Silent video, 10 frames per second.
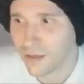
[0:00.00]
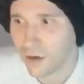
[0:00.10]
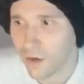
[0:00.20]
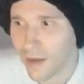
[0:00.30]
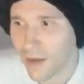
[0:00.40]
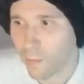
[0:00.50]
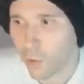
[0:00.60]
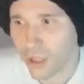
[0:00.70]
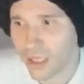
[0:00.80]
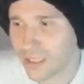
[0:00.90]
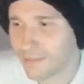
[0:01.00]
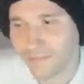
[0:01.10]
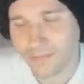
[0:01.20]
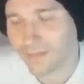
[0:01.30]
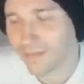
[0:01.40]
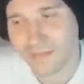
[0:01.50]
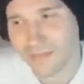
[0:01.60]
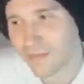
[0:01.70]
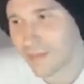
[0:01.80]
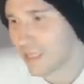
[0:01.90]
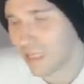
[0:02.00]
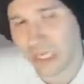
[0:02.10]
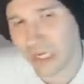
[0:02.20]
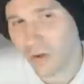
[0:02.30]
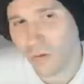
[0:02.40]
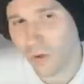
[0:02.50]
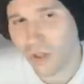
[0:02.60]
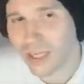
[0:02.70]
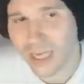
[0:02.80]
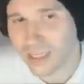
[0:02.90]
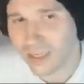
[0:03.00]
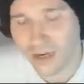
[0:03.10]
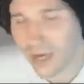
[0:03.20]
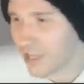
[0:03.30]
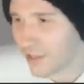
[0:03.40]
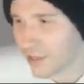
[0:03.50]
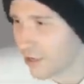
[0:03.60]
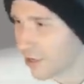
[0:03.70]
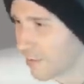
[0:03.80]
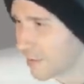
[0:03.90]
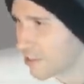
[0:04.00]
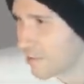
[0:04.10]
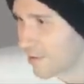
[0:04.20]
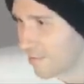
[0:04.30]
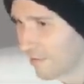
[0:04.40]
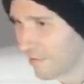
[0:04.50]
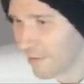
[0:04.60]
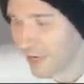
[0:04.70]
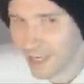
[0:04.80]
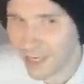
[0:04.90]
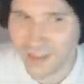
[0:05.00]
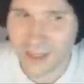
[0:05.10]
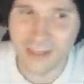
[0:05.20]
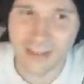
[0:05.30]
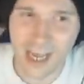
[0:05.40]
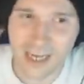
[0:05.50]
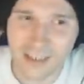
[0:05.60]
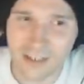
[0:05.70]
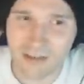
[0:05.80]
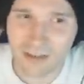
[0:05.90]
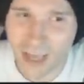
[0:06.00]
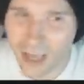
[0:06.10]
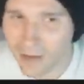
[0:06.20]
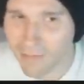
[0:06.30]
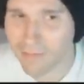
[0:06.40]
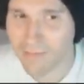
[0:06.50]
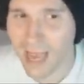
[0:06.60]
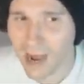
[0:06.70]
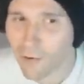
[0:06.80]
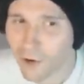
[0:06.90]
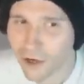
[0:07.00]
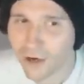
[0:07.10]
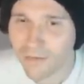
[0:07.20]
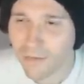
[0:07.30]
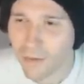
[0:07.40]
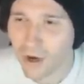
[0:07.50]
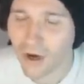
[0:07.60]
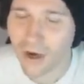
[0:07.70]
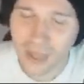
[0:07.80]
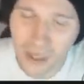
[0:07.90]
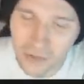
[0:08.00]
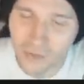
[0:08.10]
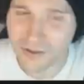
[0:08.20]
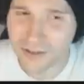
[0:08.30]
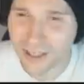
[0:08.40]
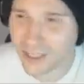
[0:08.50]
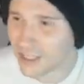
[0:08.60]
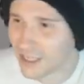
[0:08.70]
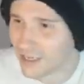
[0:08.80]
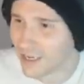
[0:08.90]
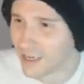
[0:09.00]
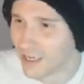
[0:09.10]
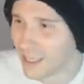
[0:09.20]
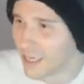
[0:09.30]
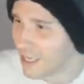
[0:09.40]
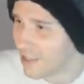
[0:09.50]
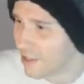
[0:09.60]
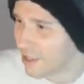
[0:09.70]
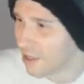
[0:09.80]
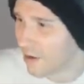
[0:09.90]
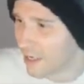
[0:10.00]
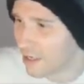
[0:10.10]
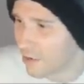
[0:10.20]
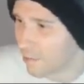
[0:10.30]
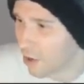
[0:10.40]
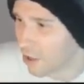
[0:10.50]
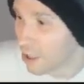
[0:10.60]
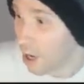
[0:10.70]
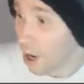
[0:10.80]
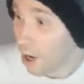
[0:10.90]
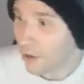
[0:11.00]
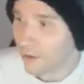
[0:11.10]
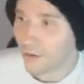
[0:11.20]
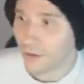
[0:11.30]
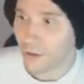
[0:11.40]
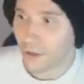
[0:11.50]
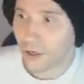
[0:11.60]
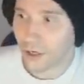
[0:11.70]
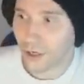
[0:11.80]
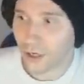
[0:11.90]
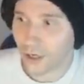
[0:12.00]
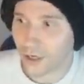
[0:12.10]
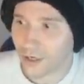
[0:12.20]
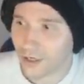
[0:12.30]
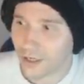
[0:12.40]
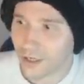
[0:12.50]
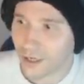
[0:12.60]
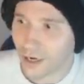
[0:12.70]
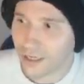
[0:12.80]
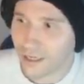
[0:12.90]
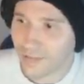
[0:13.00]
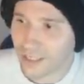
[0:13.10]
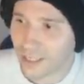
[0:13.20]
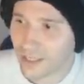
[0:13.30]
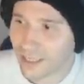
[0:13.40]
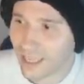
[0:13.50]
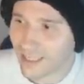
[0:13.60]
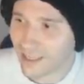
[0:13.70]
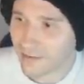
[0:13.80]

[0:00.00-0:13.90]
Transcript: Oh man, Wooly ain't got anything good coming to him. I think we're gonna get the exact same outcome, but I guess we'll see. Can I click anything? No, I can only watch. Look at her! I didn't even see this last